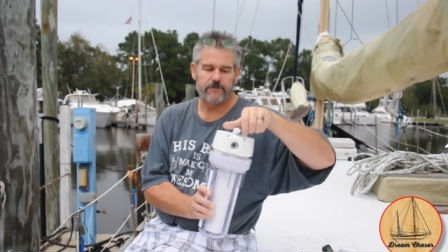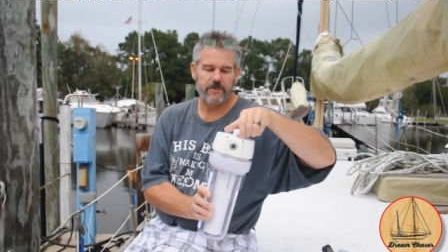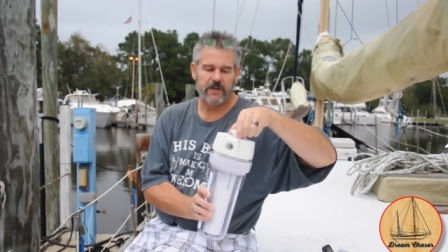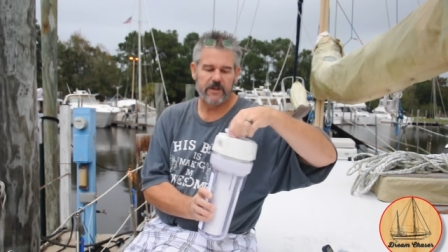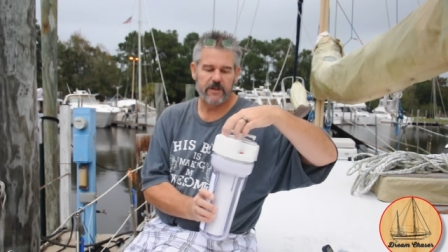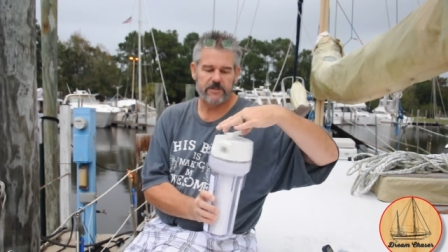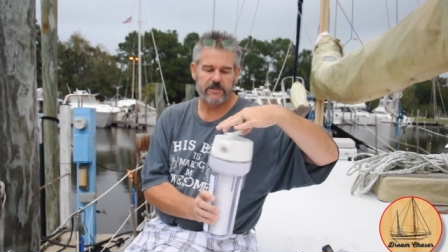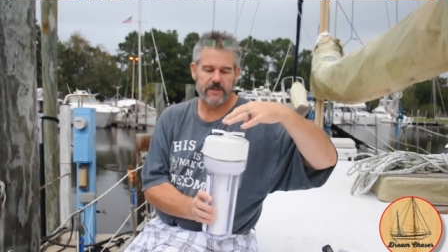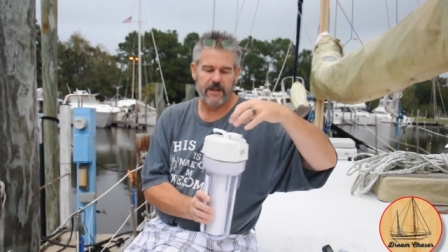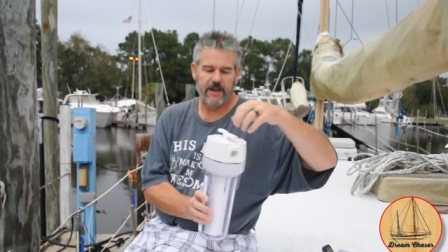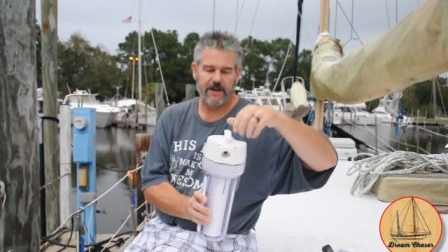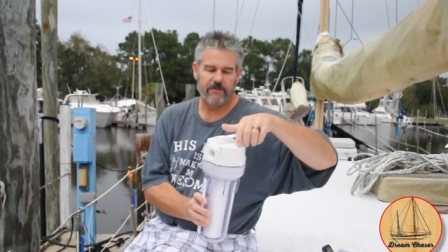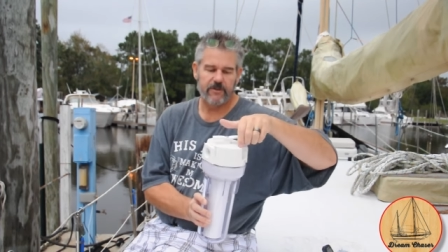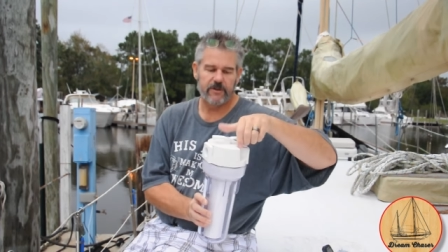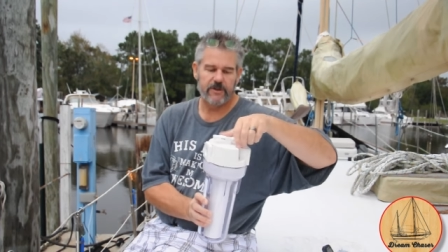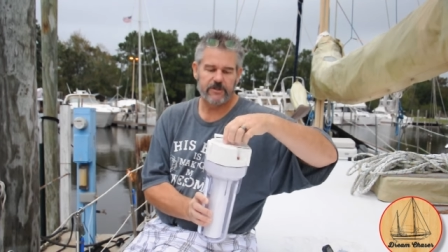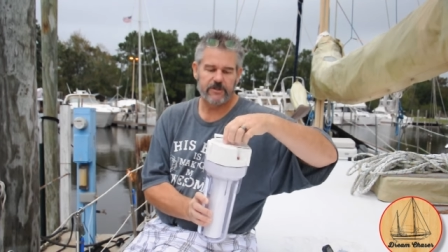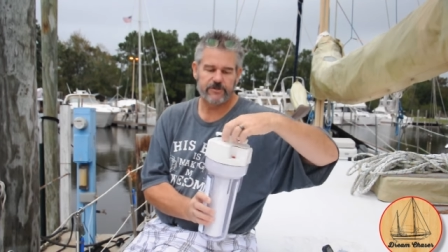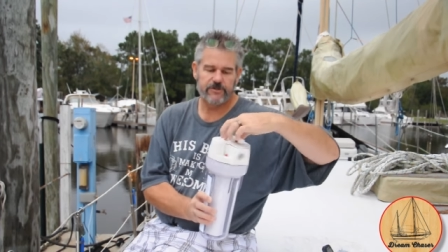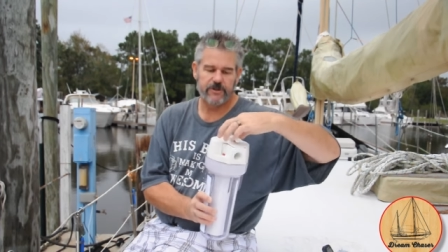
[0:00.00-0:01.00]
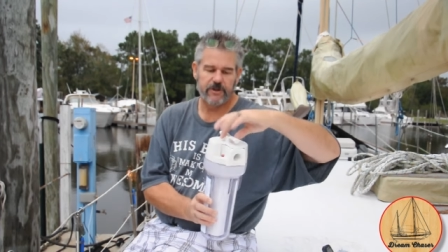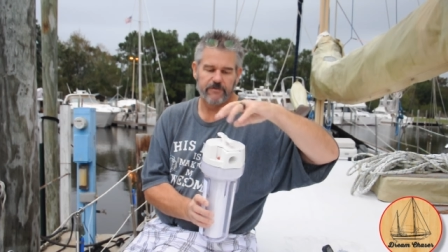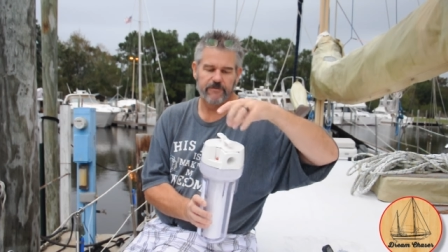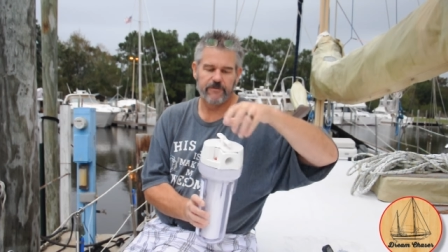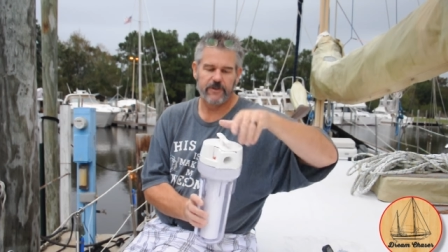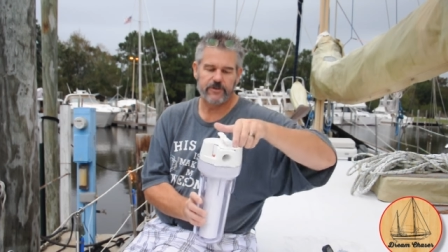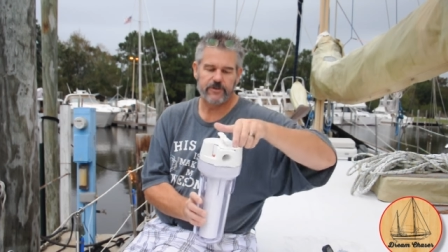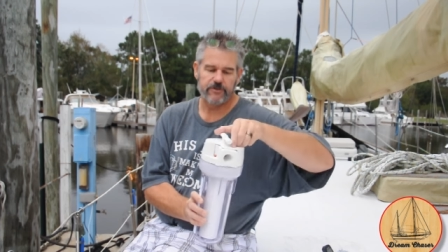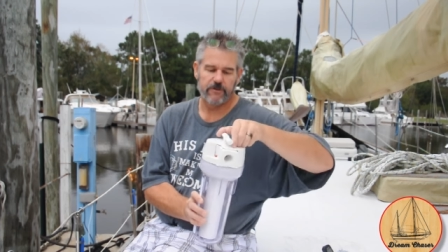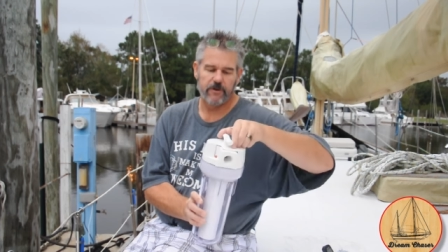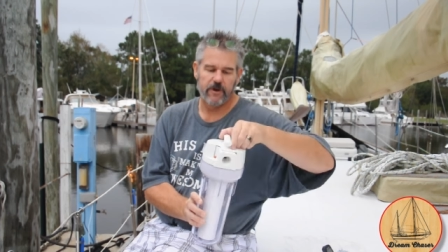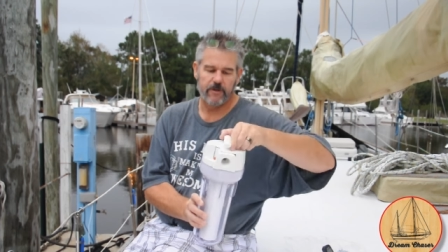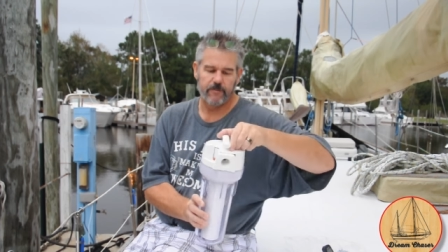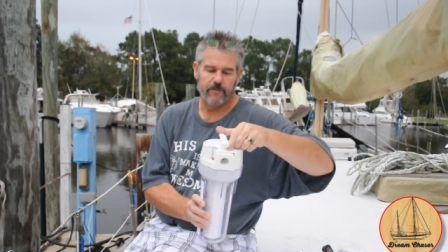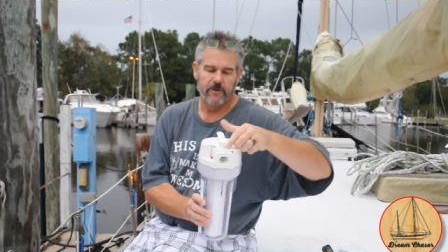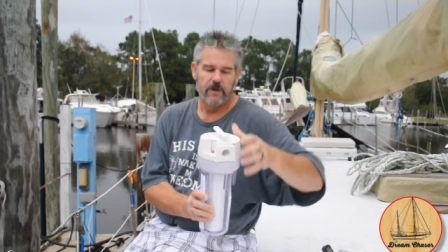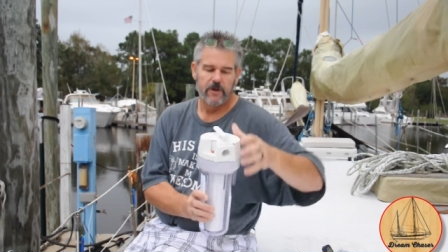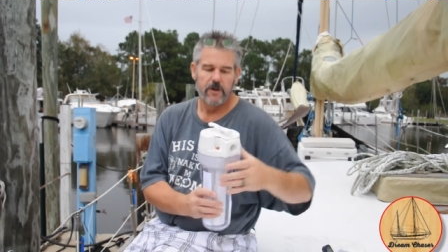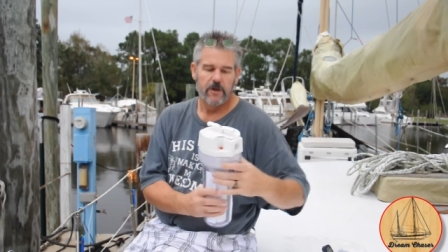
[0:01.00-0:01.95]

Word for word: because they have an interesting feature on them.